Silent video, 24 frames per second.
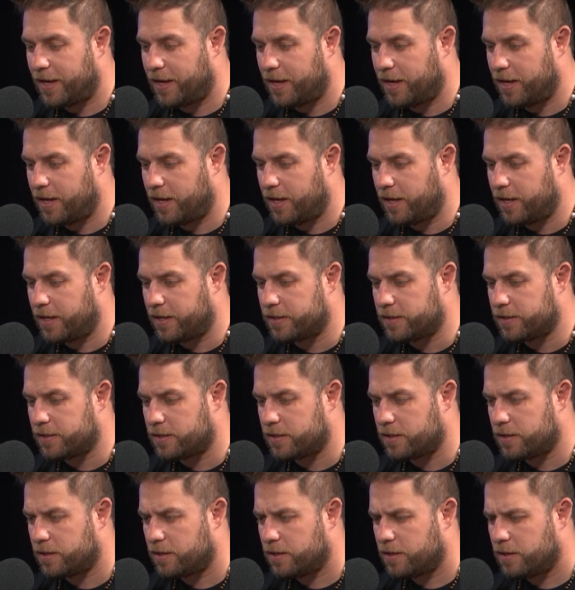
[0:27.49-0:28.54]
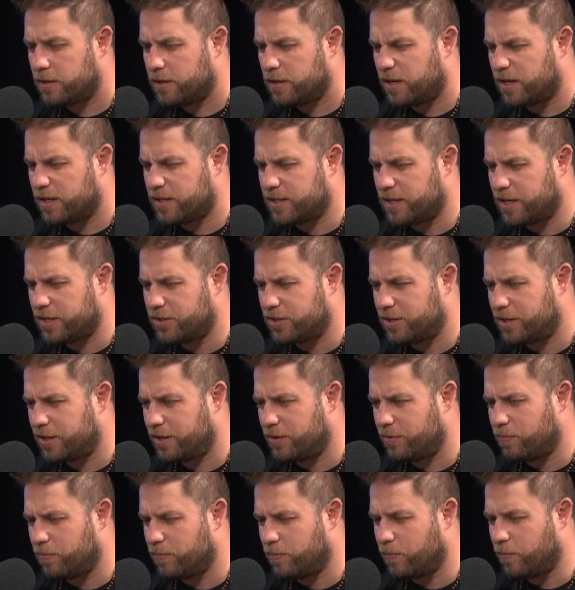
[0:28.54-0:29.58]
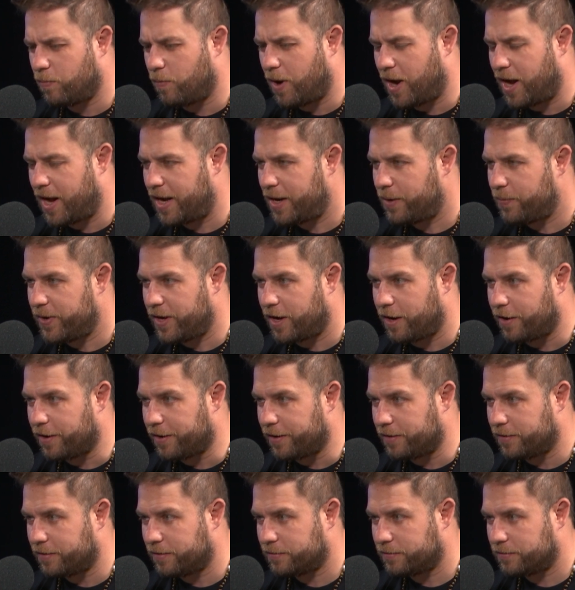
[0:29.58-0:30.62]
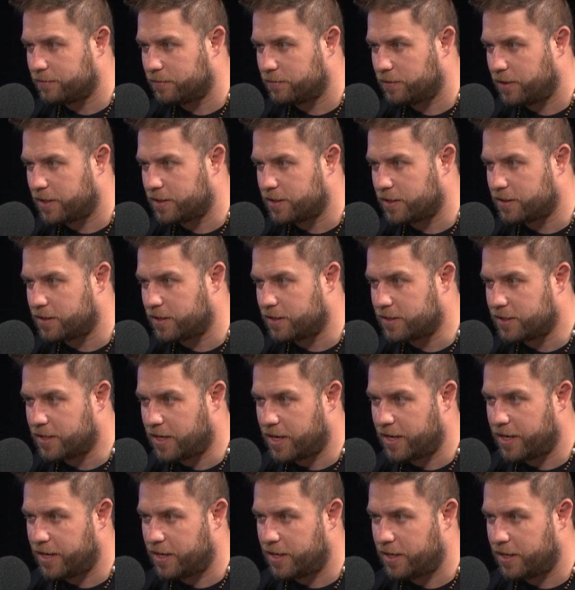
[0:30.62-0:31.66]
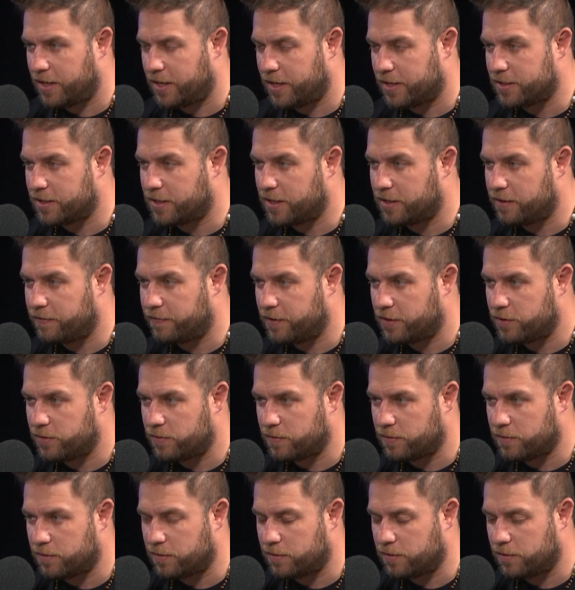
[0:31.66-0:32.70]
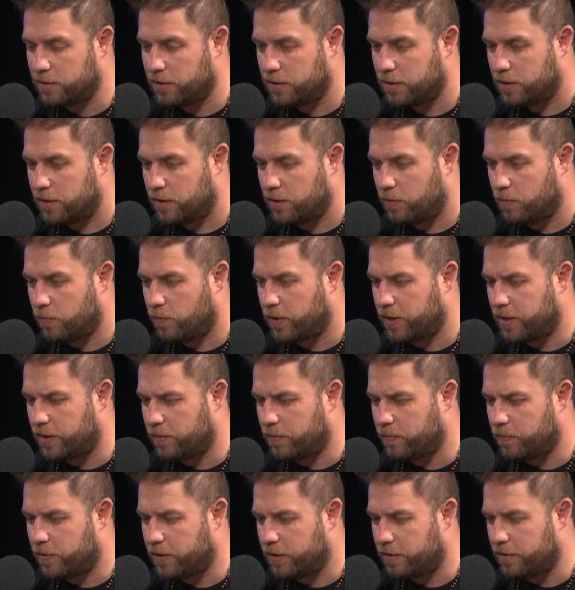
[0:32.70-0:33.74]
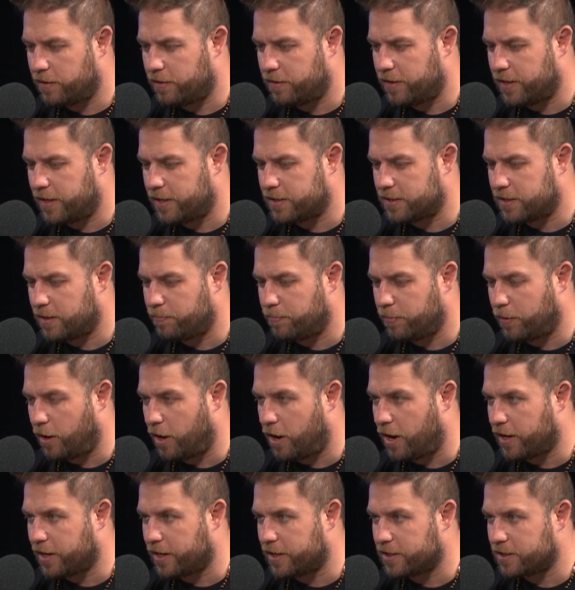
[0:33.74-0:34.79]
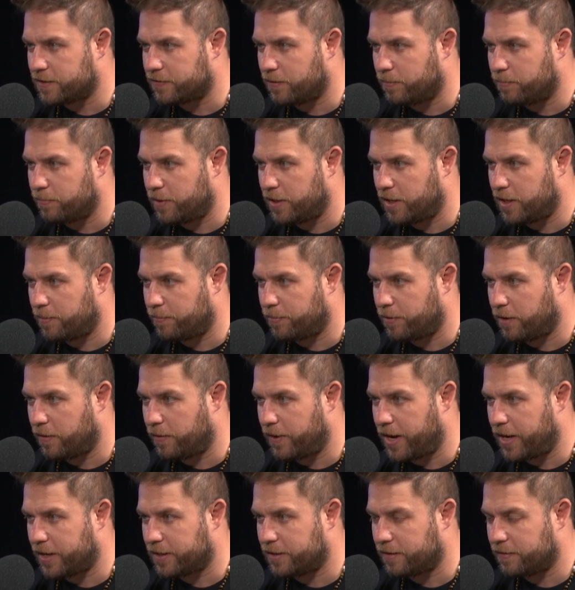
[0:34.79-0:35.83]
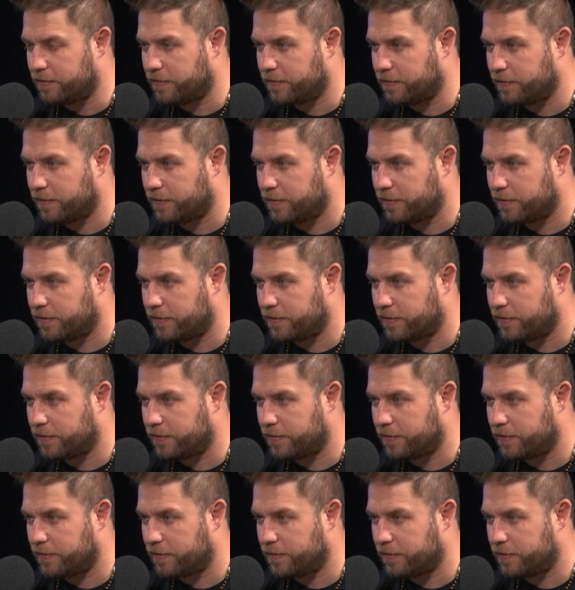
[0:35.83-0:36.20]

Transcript: and essentially why we aren't as a society, as an individual. What are the things that block us from being proactive?